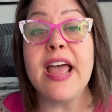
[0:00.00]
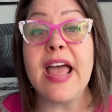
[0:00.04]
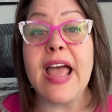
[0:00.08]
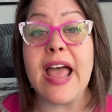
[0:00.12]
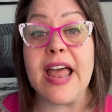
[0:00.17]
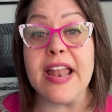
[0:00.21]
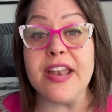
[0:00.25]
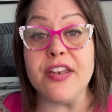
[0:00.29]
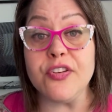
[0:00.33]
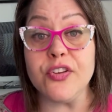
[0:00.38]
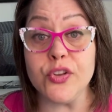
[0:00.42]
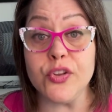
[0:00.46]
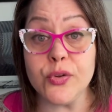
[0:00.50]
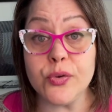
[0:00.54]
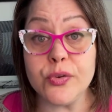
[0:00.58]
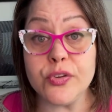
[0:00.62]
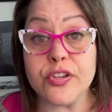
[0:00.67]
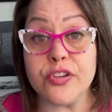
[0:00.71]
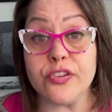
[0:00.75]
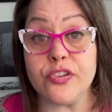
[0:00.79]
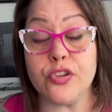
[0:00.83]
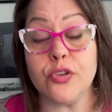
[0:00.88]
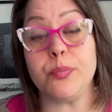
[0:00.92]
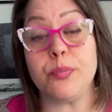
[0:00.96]
and noon
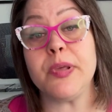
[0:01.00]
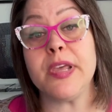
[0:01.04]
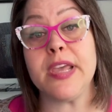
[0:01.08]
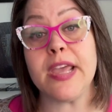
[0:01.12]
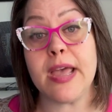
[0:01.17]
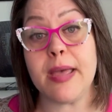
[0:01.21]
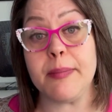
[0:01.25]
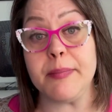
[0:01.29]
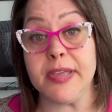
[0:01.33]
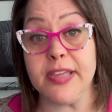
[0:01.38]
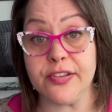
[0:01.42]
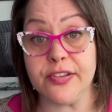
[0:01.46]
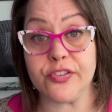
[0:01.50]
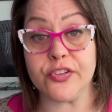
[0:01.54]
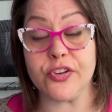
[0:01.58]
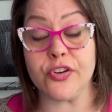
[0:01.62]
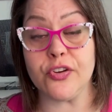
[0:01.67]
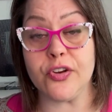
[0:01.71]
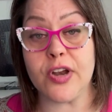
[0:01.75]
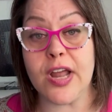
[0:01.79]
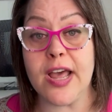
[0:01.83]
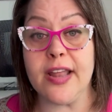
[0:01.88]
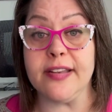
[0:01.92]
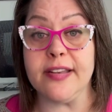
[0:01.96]
to 2 p.m.
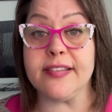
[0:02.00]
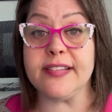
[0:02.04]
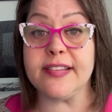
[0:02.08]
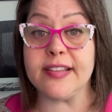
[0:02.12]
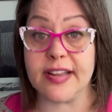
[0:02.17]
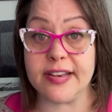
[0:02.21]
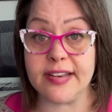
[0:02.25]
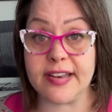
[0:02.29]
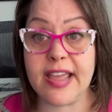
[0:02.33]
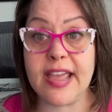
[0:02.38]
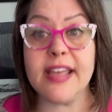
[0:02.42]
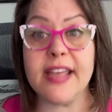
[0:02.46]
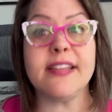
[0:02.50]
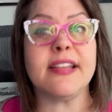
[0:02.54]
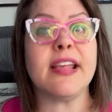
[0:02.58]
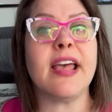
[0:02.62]
Eastern on Sundays.